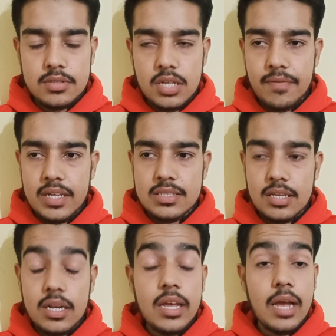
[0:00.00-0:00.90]
suffix,
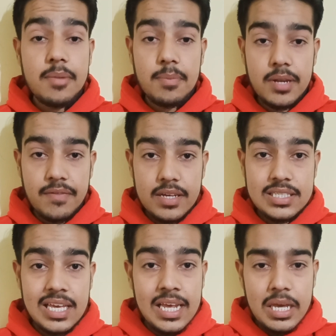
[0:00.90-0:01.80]
I mean prefix
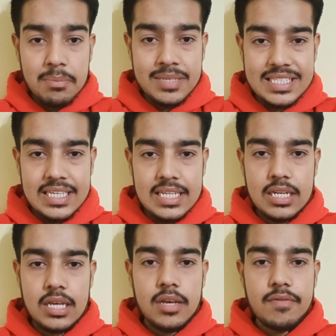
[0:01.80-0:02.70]
misine,
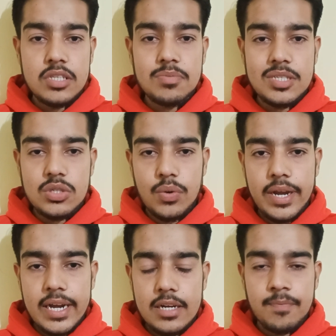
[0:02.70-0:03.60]
which means to
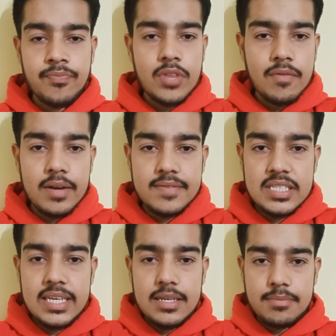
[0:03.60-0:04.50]
hate. When we
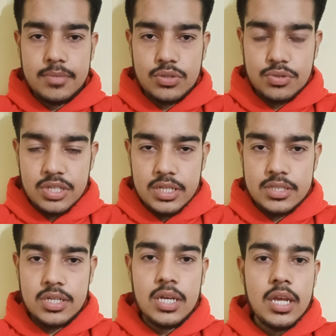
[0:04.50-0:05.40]
say misogynist,
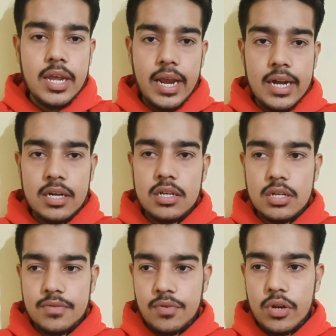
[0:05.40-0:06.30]
and
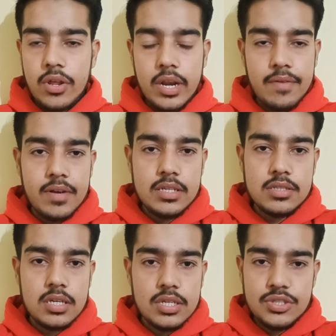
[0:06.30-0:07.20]
for your reference,
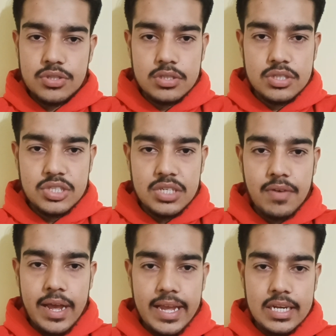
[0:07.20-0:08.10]

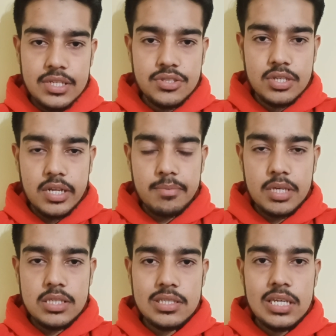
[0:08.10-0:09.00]
gyne, gyne
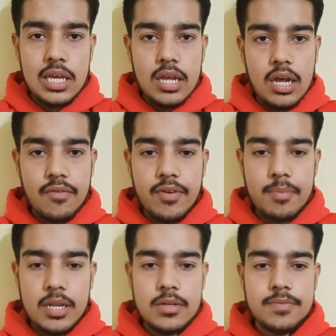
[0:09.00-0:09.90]
means a
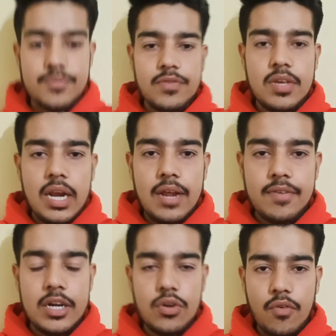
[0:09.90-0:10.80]
woman. We are
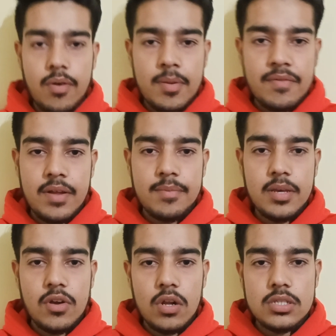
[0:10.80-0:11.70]
referring to a woman when we
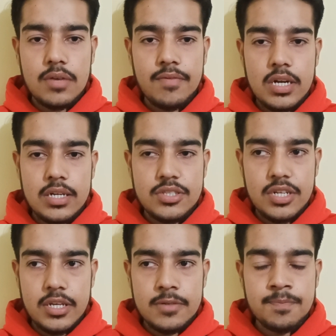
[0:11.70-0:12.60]
call someone a
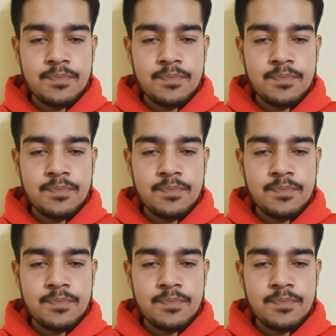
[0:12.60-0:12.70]
gyne.